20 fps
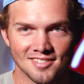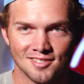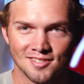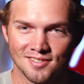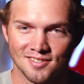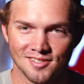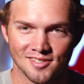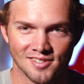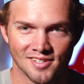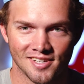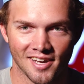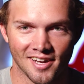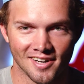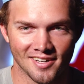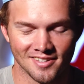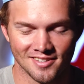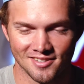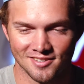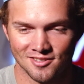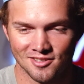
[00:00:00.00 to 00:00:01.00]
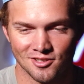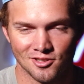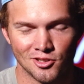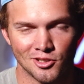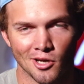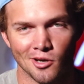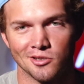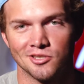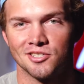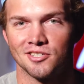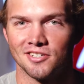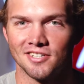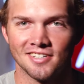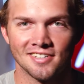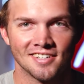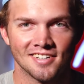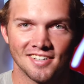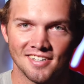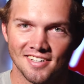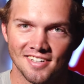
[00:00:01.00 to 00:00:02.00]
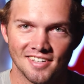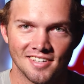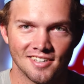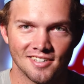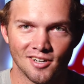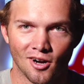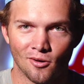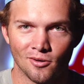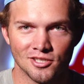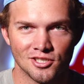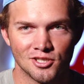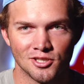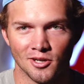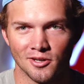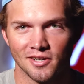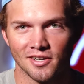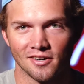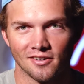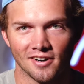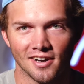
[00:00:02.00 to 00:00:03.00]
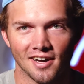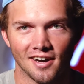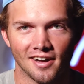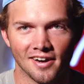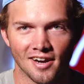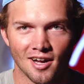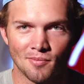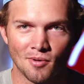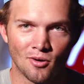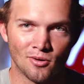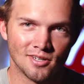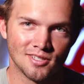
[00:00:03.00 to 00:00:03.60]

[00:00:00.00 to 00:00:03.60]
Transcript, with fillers: He's kind of jokester, always joking around, and I'm